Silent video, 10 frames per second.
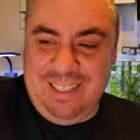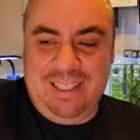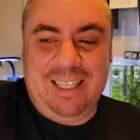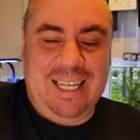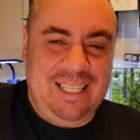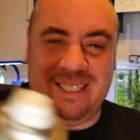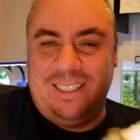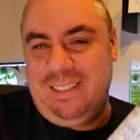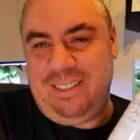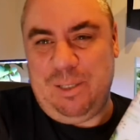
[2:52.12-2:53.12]
These are
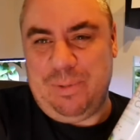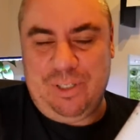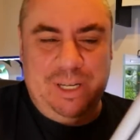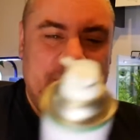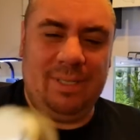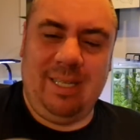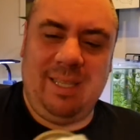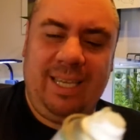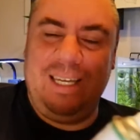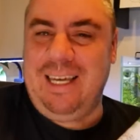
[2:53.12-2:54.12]
cheap as chips. I
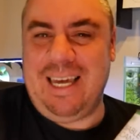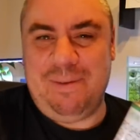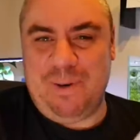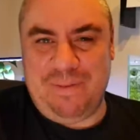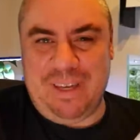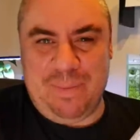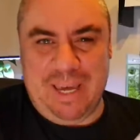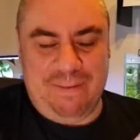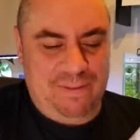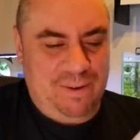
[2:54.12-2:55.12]
think you can get them off
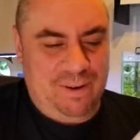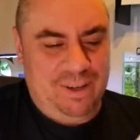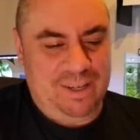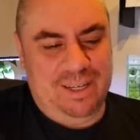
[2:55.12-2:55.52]
eBay for